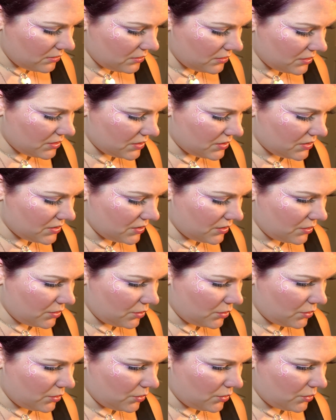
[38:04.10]

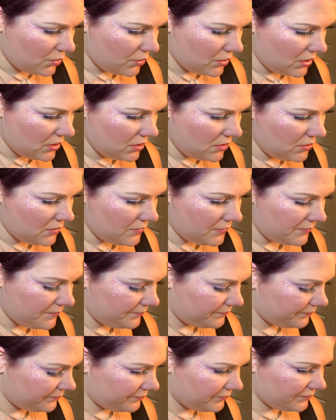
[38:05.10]
So
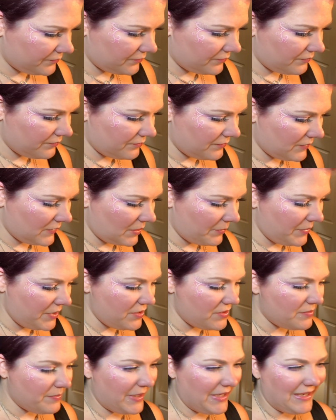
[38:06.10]
I'm gonna
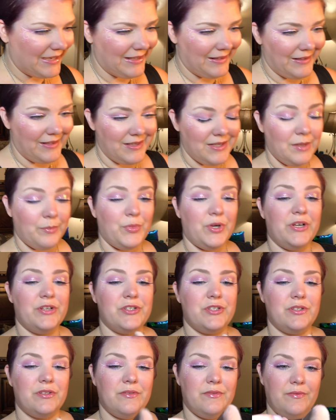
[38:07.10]
use my highlighting
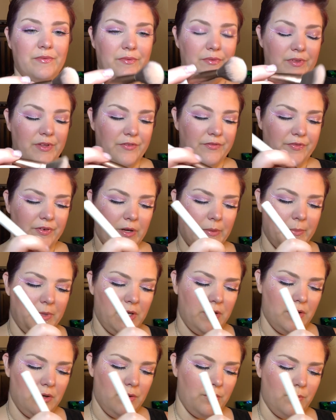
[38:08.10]
brush, the
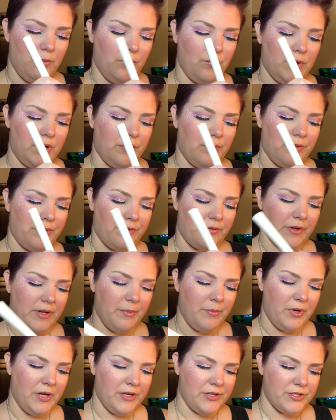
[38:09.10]
Firma 103
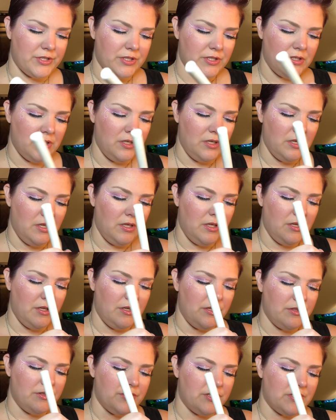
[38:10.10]
brush,
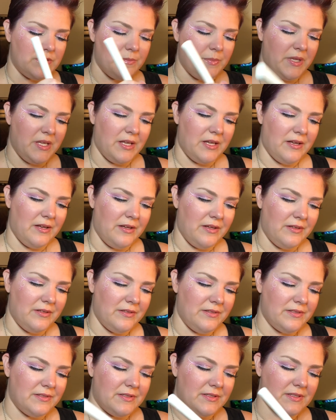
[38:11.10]
just
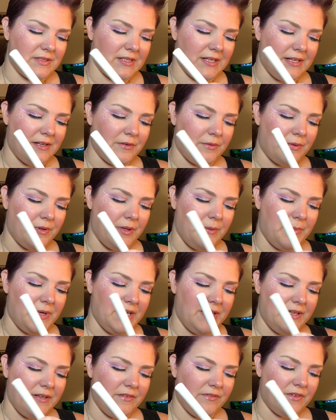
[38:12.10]
because I don't really
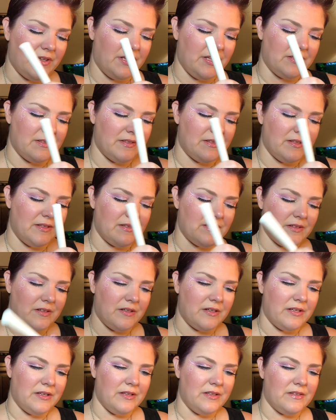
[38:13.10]
mind if it gets this on
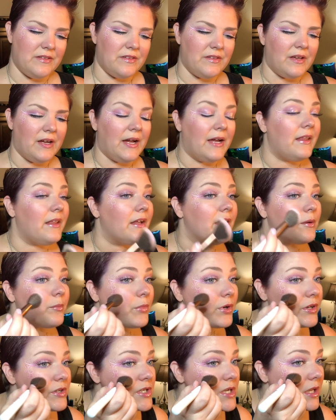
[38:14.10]
it. It's the highlighting
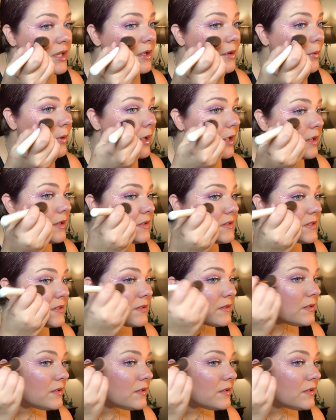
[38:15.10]
brush anyways.